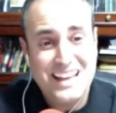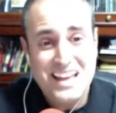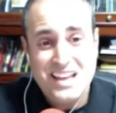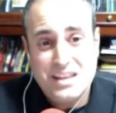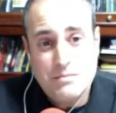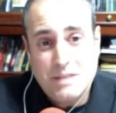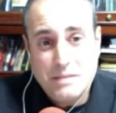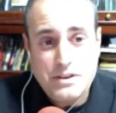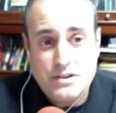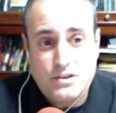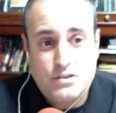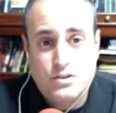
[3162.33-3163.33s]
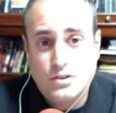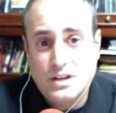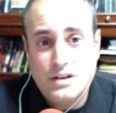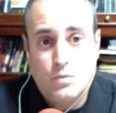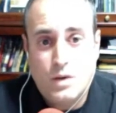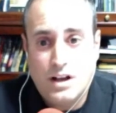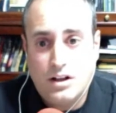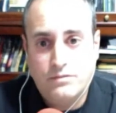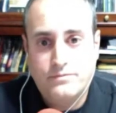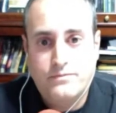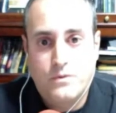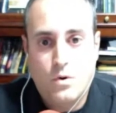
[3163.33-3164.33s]
That might be good and well
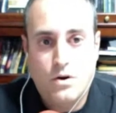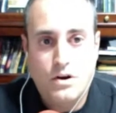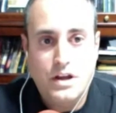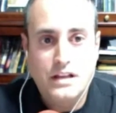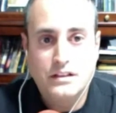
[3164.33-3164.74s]
for